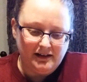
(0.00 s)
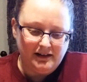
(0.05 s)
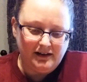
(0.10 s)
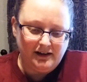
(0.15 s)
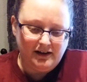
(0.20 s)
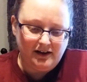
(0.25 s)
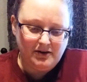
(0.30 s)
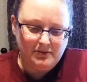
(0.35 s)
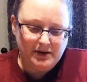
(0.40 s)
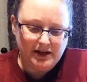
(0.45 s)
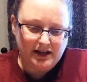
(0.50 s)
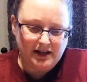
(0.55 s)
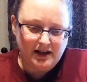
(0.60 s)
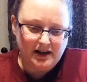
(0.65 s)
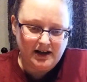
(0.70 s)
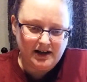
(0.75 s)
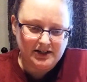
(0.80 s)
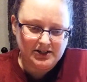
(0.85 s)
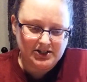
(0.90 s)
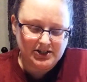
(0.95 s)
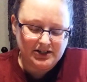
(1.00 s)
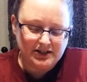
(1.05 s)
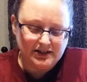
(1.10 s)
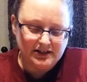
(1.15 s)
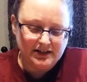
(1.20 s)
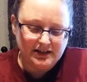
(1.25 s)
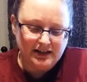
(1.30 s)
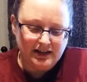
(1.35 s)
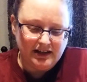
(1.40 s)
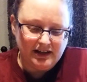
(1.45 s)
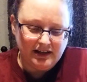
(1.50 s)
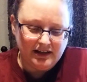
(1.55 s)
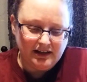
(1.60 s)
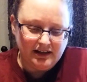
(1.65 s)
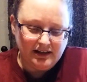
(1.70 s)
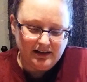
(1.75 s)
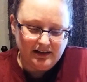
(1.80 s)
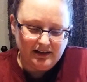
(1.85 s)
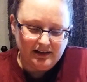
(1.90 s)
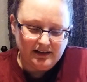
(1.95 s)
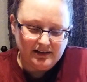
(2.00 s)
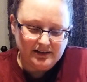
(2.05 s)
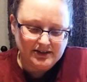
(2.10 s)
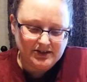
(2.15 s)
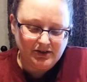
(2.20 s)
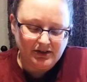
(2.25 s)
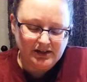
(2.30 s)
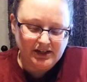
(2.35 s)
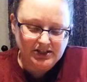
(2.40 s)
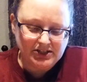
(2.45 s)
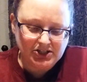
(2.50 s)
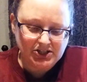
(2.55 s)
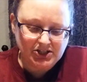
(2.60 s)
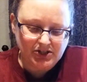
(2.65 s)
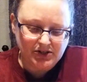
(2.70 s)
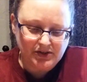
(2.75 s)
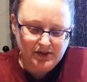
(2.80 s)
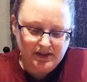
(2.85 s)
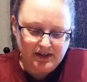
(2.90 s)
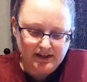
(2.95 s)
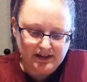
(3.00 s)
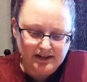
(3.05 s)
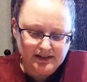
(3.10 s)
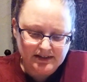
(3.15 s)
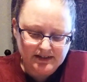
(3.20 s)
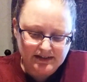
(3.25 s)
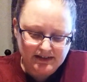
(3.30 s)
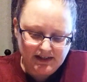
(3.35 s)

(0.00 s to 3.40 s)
Oh my gosh. So I need to show you this.